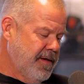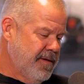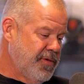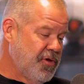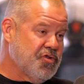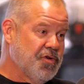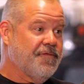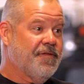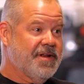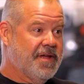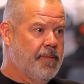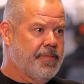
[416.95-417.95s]
mutual
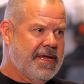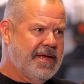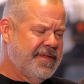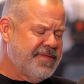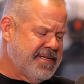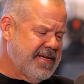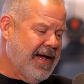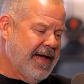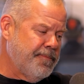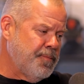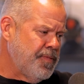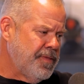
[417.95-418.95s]
fund company, and at the
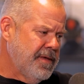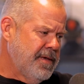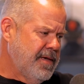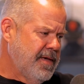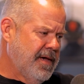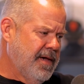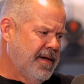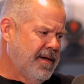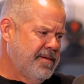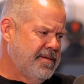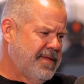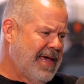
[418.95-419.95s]
time,
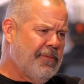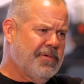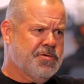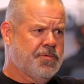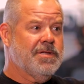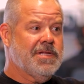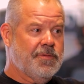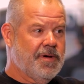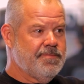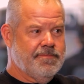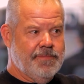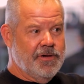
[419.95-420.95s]
that was really
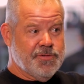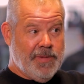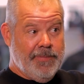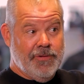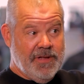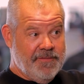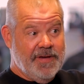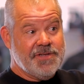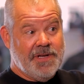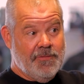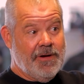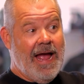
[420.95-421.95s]
what most people
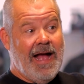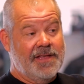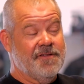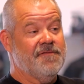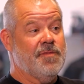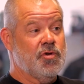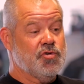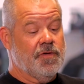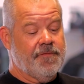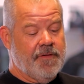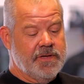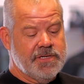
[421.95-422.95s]
invested in, were active mutual
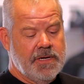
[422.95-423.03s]
funds.